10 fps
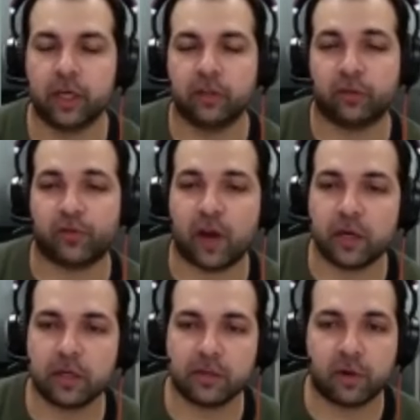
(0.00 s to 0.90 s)
So if I need
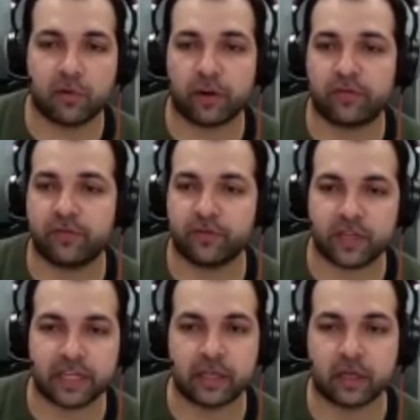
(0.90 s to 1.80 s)
to generate
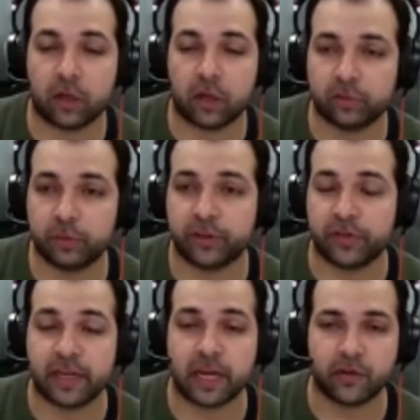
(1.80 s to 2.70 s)
15 customers at
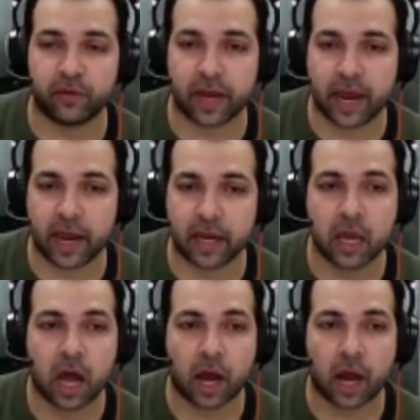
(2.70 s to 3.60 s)
the end of the day,
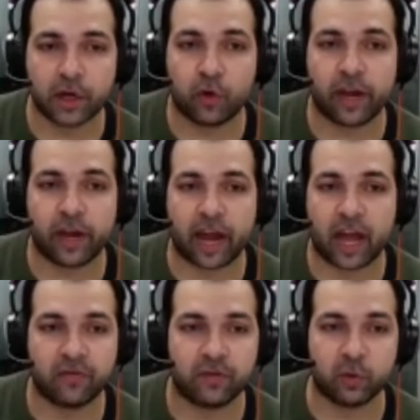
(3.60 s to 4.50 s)
I know that I
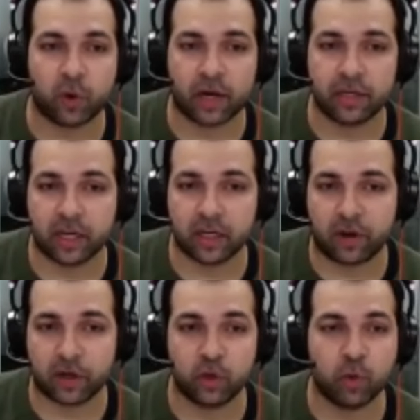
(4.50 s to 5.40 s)
have to identify
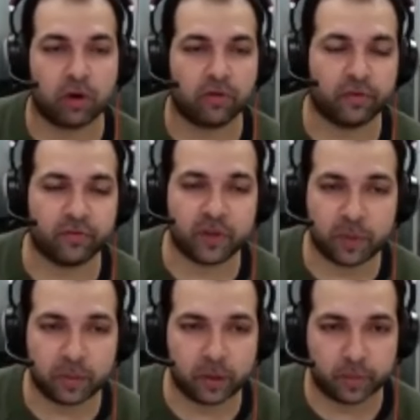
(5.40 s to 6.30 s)
250
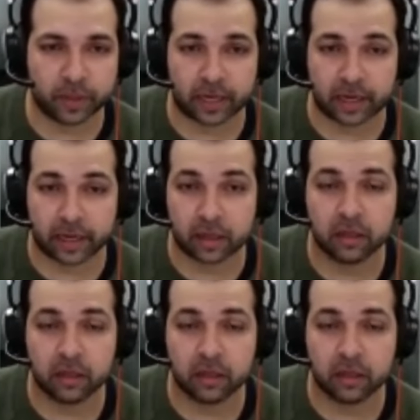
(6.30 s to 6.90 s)
people at the beginning,